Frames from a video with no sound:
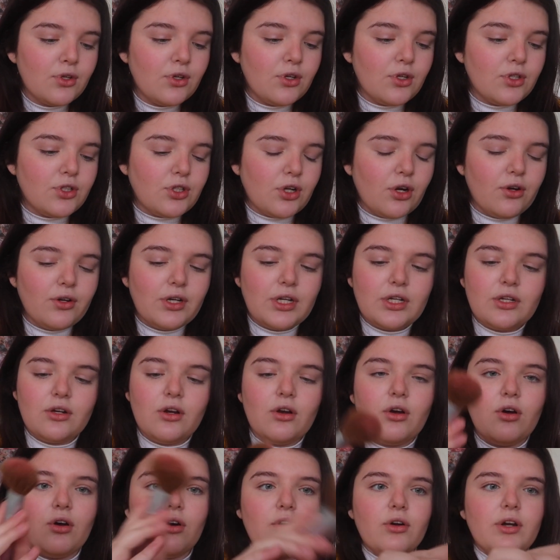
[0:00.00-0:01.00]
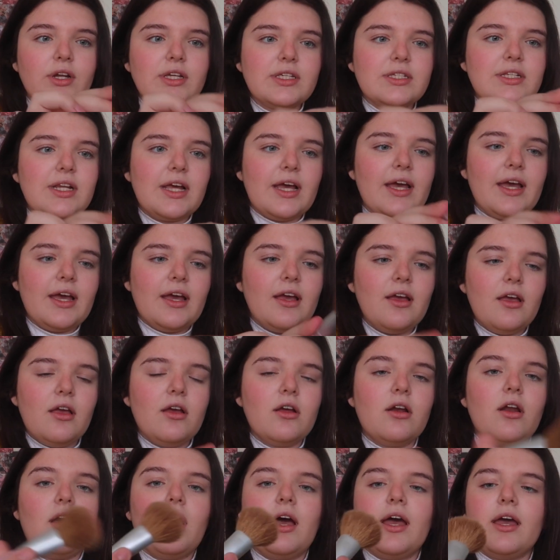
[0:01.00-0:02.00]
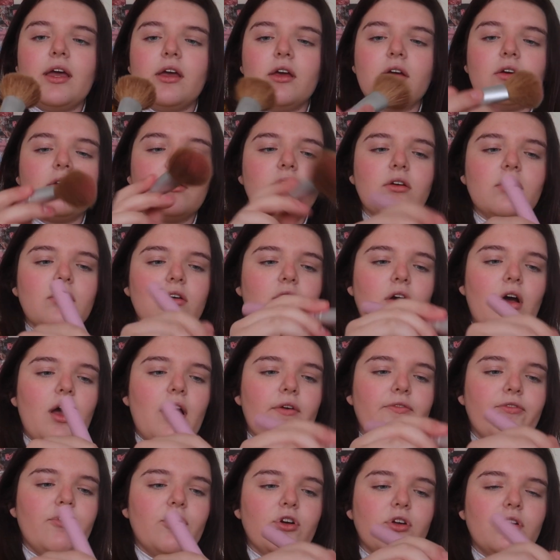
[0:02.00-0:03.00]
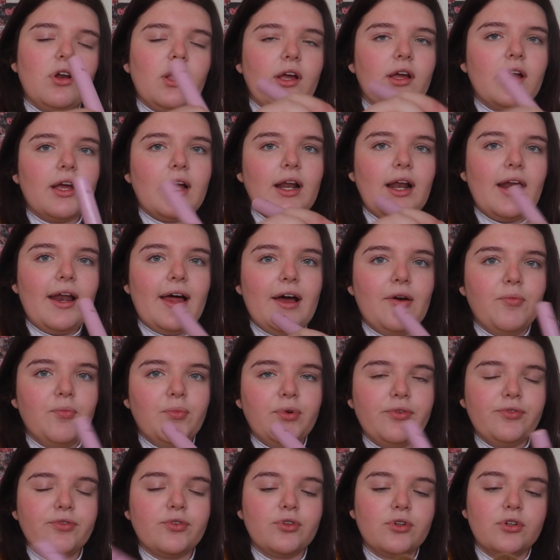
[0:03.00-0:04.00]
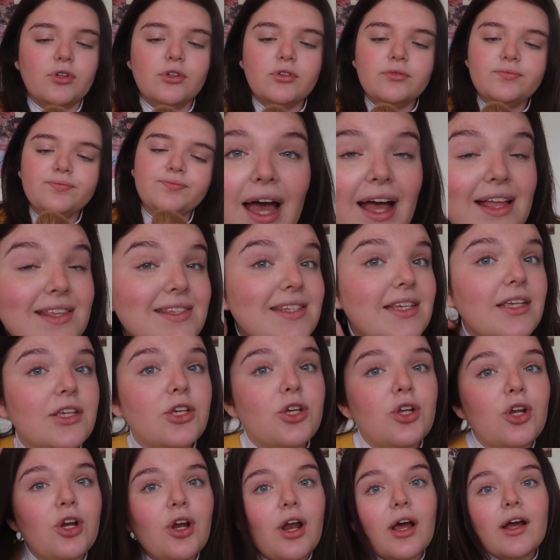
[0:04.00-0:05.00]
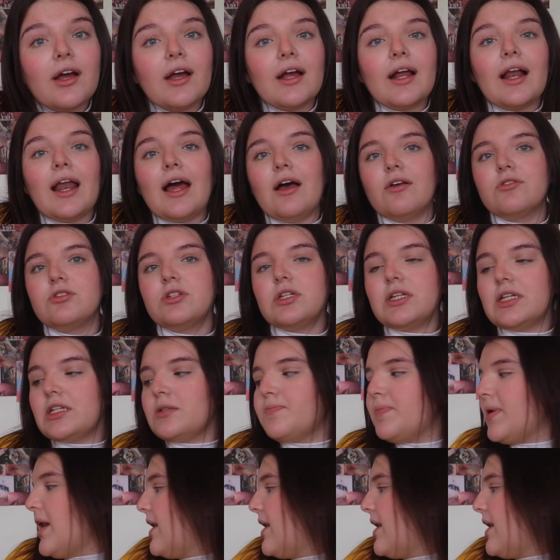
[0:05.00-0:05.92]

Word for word: You don't need a lot honestly, like I've looked like a clown before. And see, you look like a clown so you need to